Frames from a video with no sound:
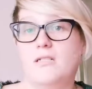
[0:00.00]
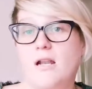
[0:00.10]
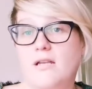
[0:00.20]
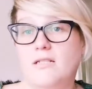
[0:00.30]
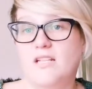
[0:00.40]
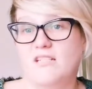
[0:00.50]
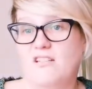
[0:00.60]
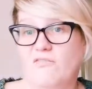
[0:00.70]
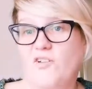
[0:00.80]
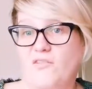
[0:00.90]
I learnt in it,
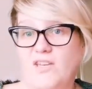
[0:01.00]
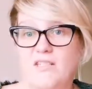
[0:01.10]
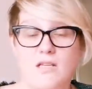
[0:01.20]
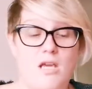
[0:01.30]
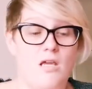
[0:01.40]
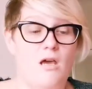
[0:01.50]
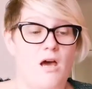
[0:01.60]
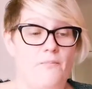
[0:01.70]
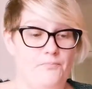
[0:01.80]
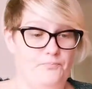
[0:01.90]
so 5 years.
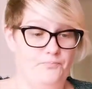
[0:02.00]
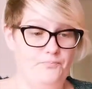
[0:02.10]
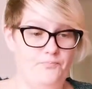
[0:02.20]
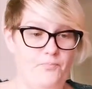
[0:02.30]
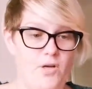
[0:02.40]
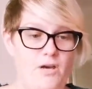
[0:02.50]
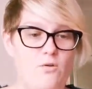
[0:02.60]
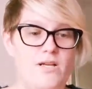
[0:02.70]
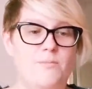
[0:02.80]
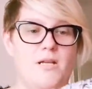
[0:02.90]
But I
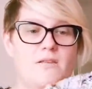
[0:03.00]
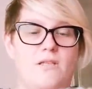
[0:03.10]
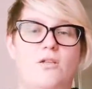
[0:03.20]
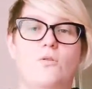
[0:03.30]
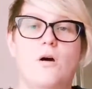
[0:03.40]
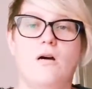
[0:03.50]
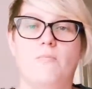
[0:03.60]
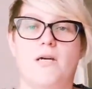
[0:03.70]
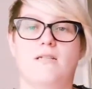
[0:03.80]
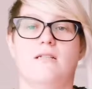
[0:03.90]
always put it in the too hard
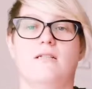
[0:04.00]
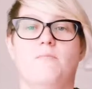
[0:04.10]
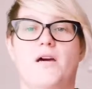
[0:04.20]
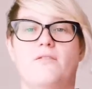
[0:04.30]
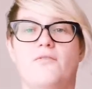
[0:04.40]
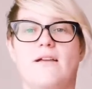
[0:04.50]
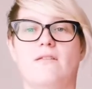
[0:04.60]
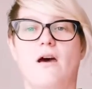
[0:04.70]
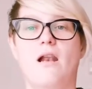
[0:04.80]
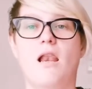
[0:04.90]
basket despite the fact
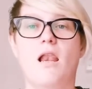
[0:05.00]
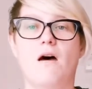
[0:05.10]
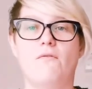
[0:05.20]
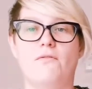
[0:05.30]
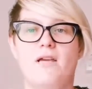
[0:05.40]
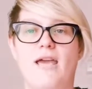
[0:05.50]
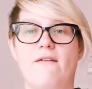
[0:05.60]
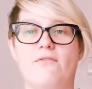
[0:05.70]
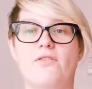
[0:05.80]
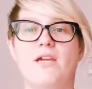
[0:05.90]
that I loved
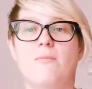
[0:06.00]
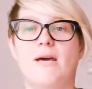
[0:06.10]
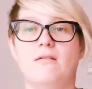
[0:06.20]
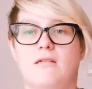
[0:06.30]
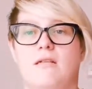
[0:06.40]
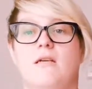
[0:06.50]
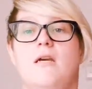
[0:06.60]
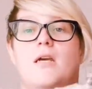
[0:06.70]
everything about it.